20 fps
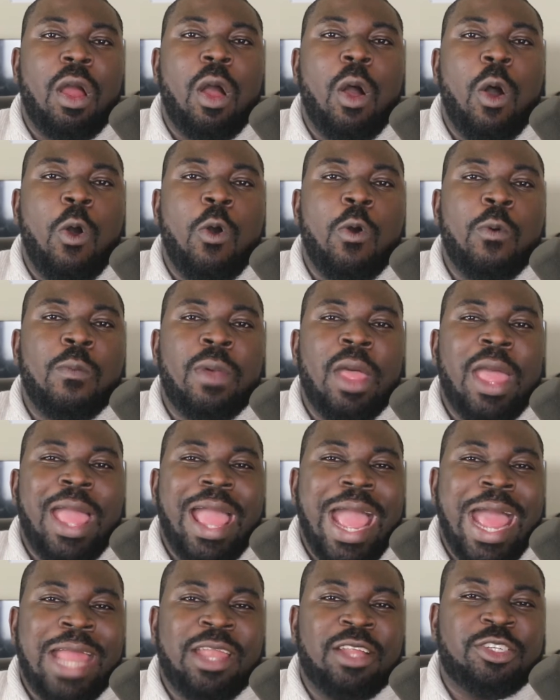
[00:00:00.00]
a home
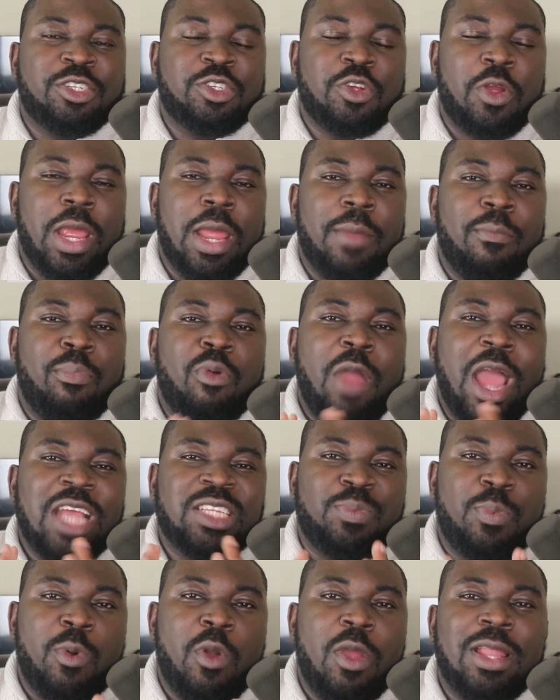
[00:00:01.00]
at a certain price
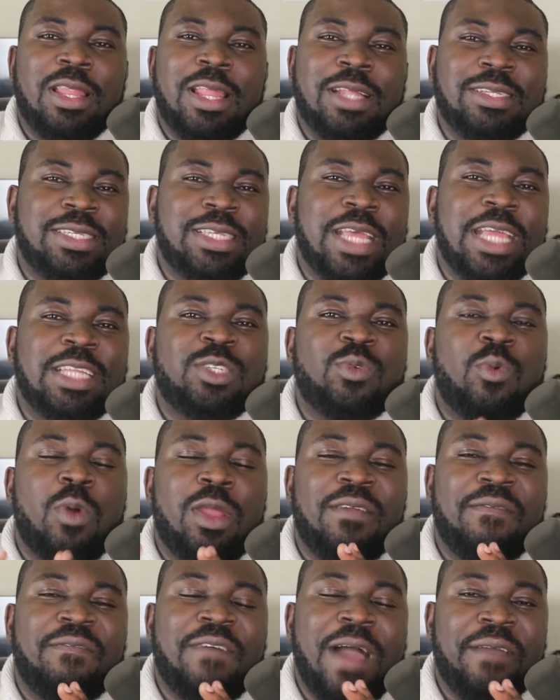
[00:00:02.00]
point, let's say
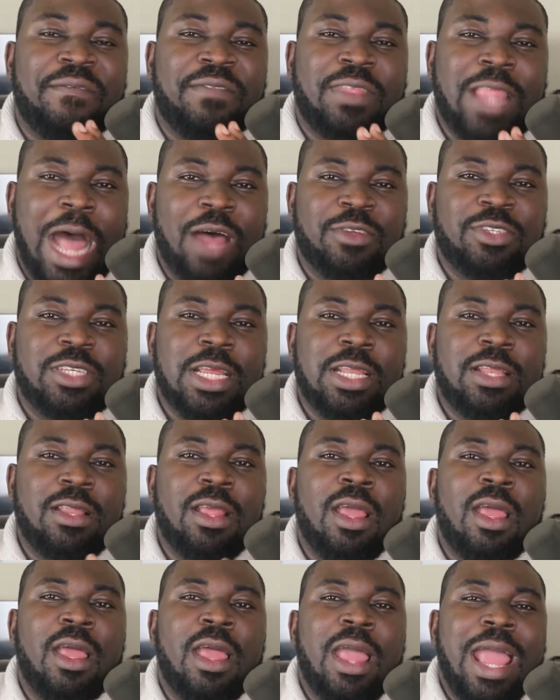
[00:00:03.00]
$25,000,
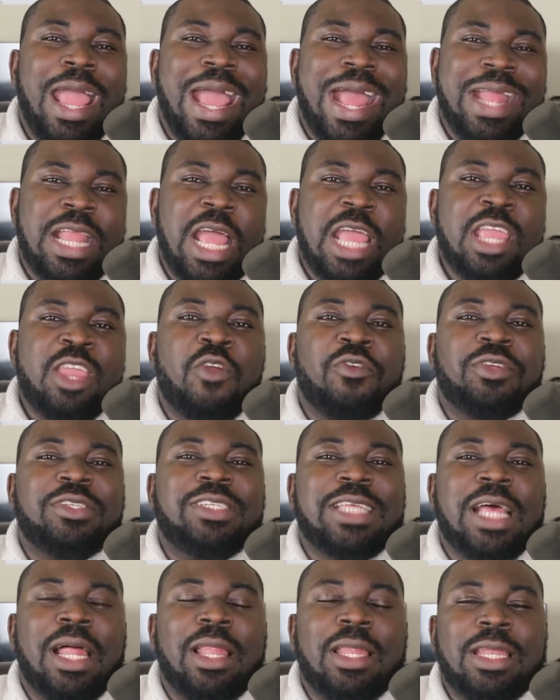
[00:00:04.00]
and that you're
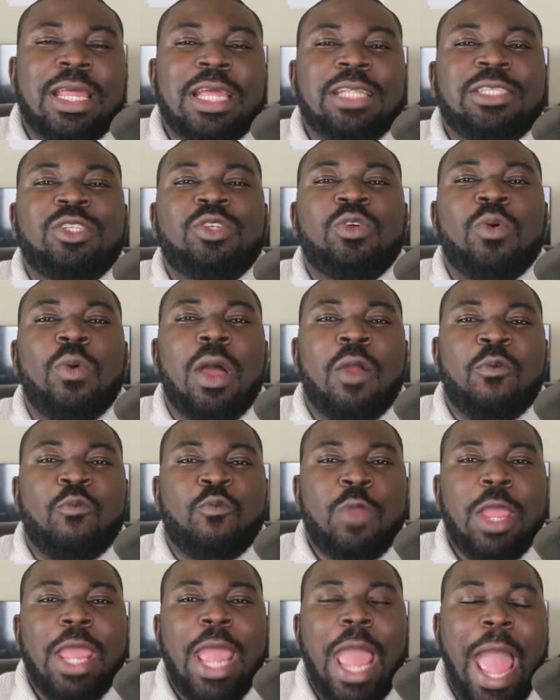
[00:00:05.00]
selling it to a
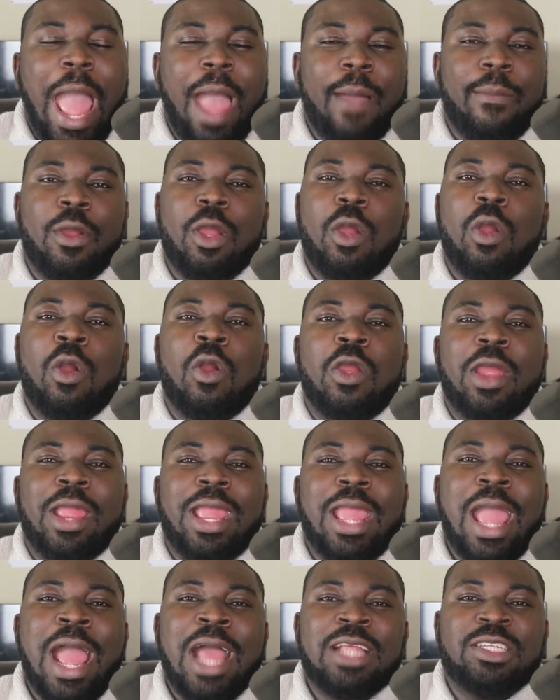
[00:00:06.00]
rehabber or a
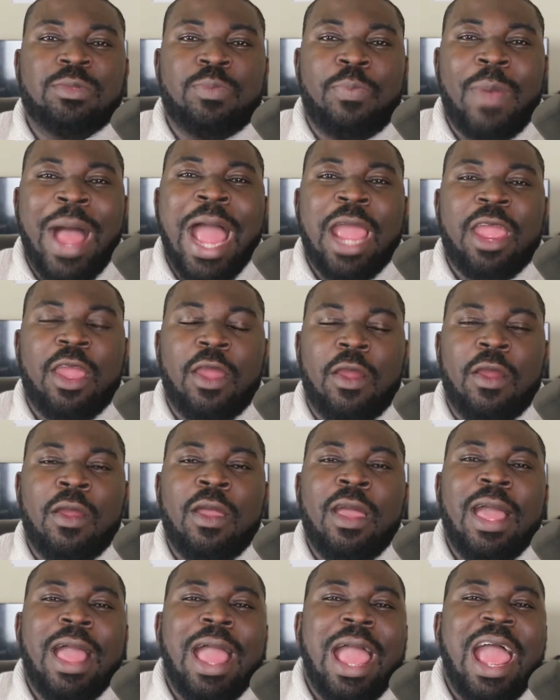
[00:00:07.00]
cash buyer
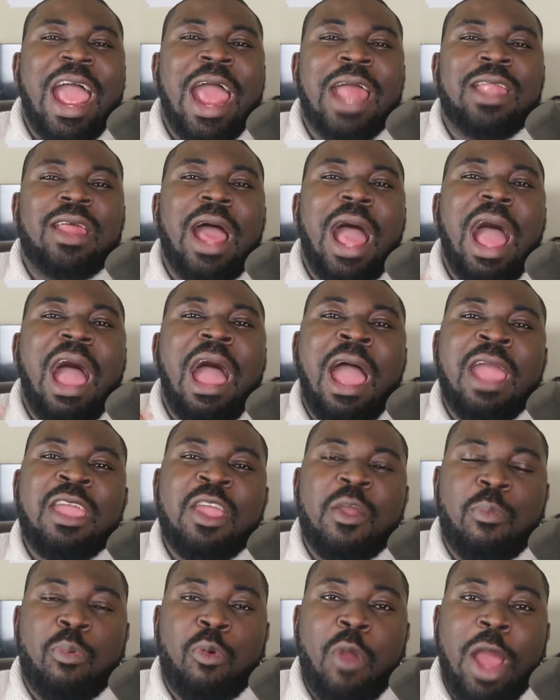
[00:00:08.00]
at a
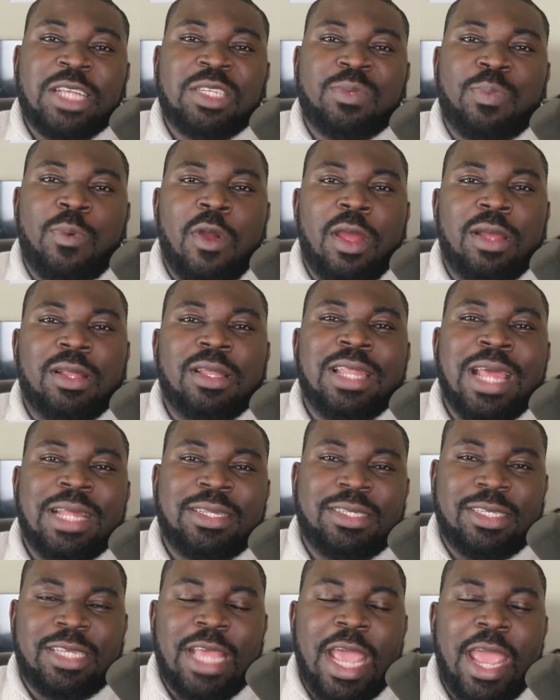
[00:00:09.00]
higher price point,
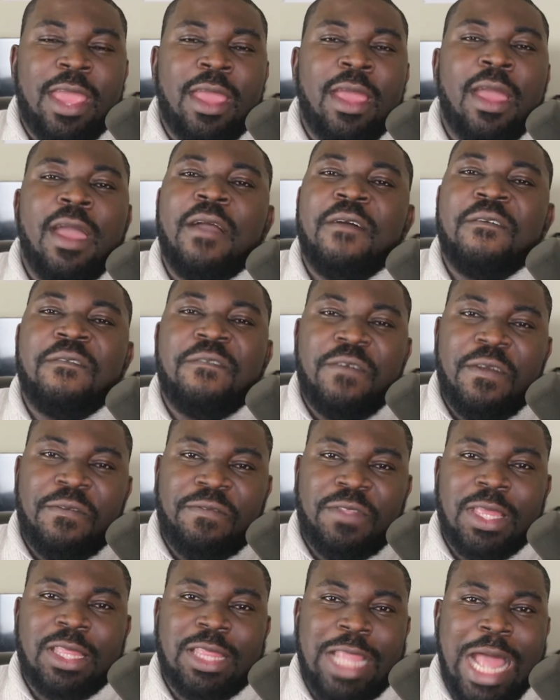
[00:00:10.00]
let's say
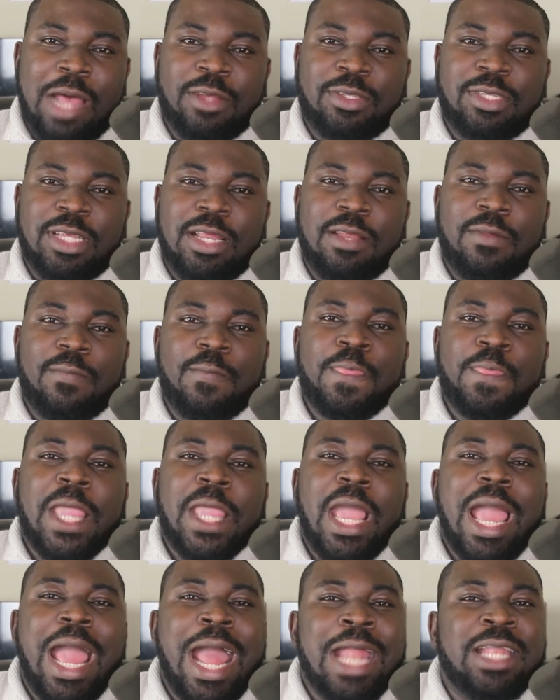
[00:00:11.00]
$50,000.
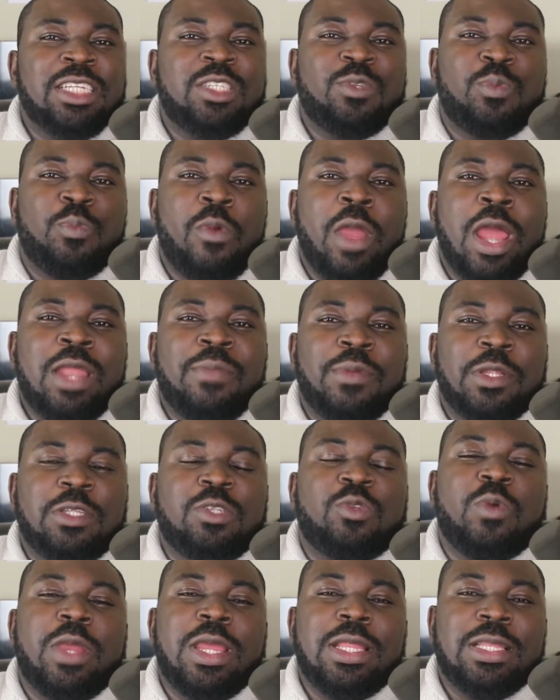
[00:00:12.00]
And the spread
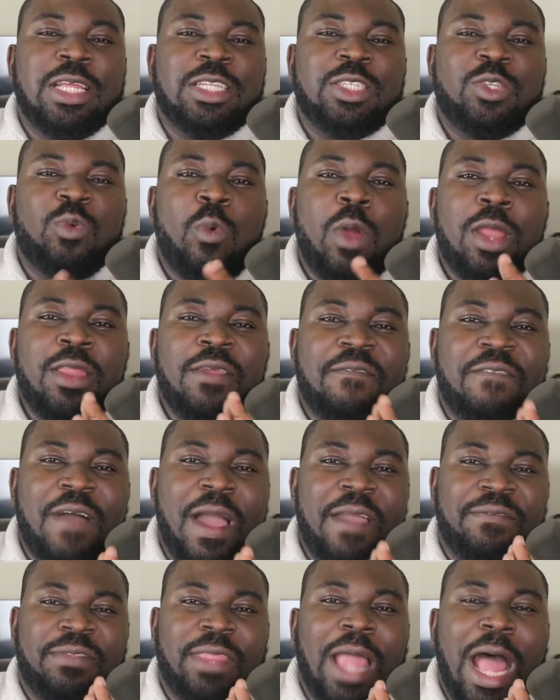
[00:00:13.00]
between the
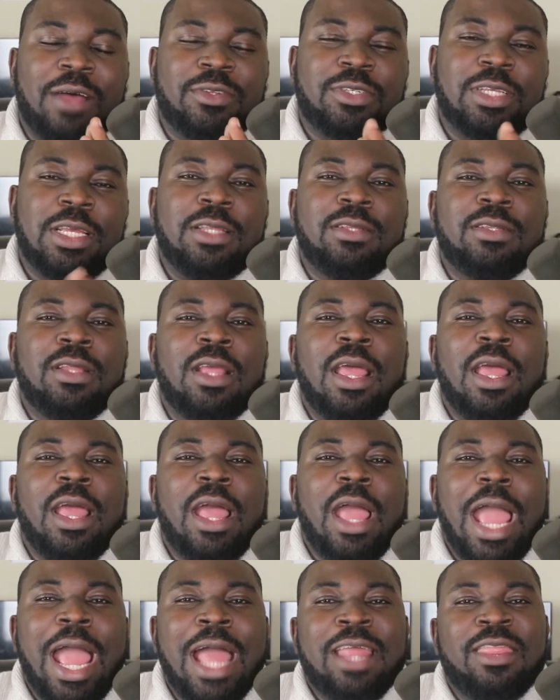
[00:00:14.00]
$25,000
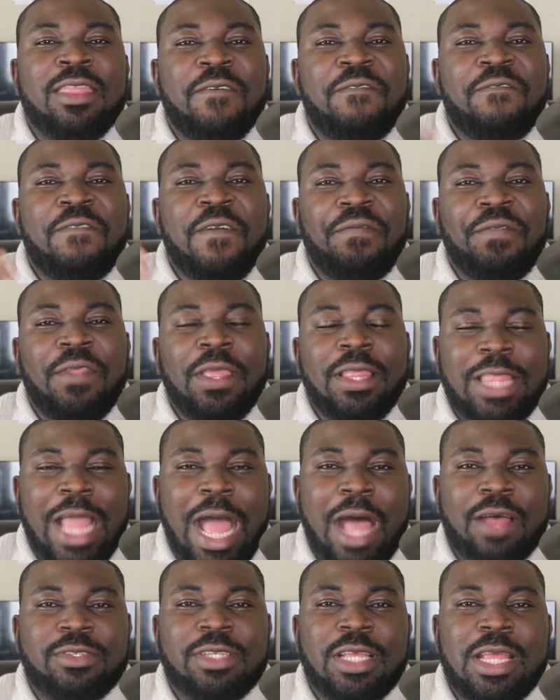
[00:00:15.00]
and the
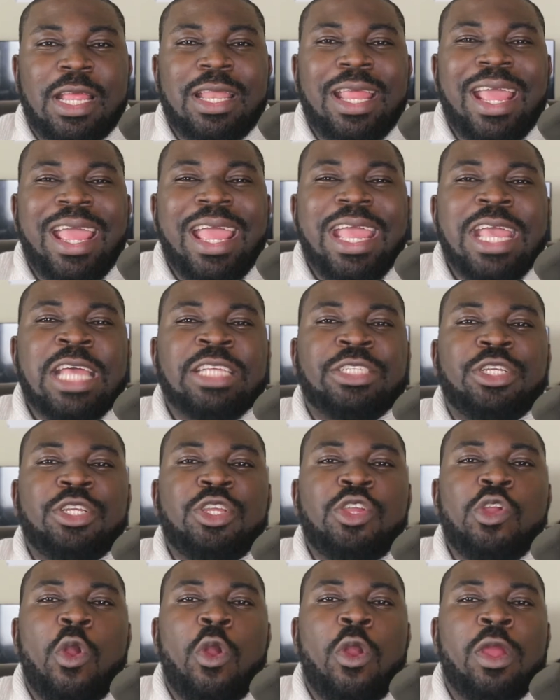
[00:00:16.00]
$50,000 is
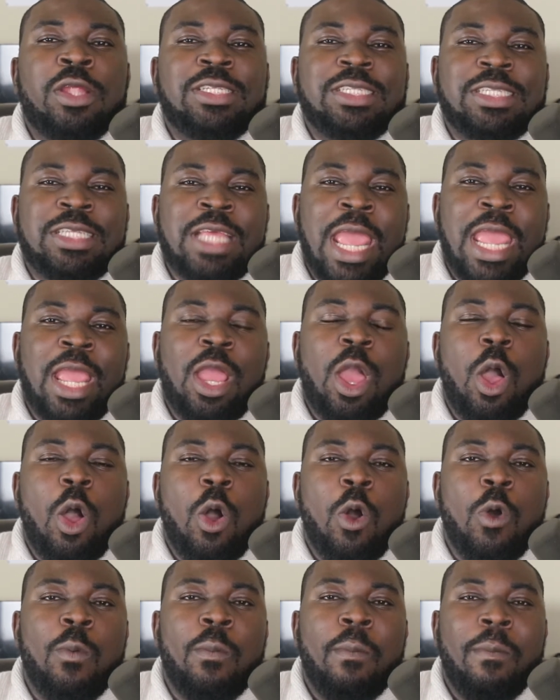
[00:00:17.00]
your
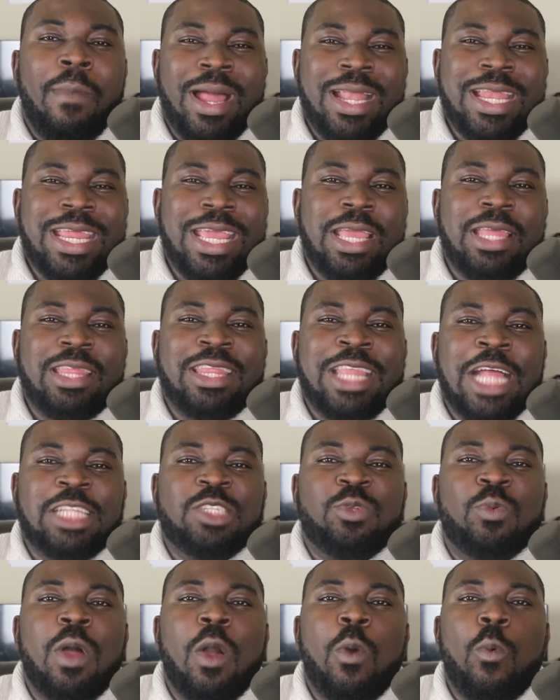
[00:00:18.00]
take-home money.
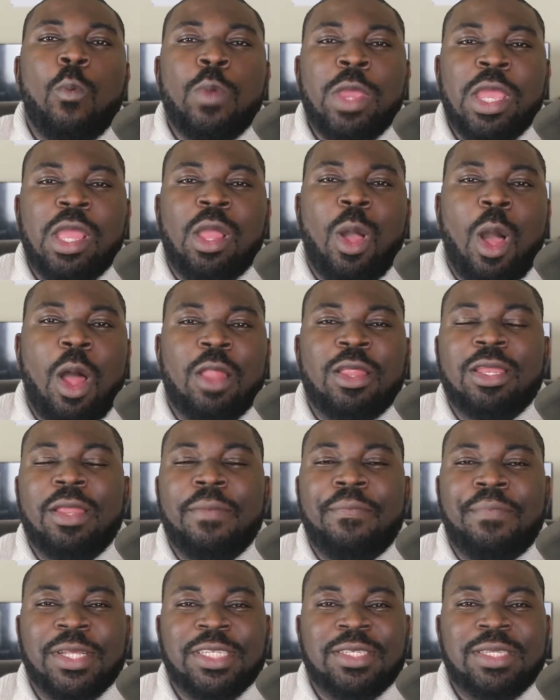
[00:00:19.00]
That's what we call in the
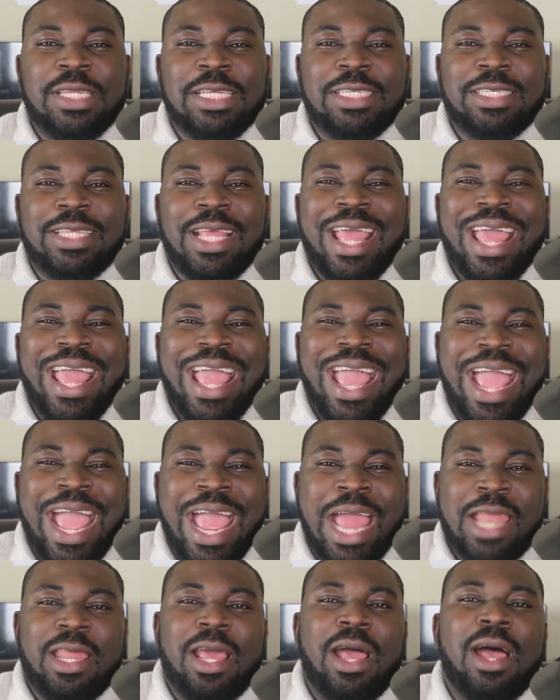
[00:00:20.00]
business
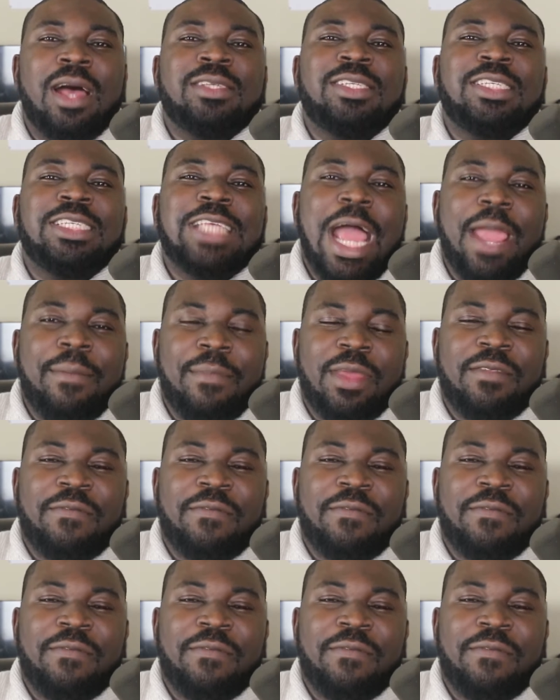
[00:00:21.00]
an assignment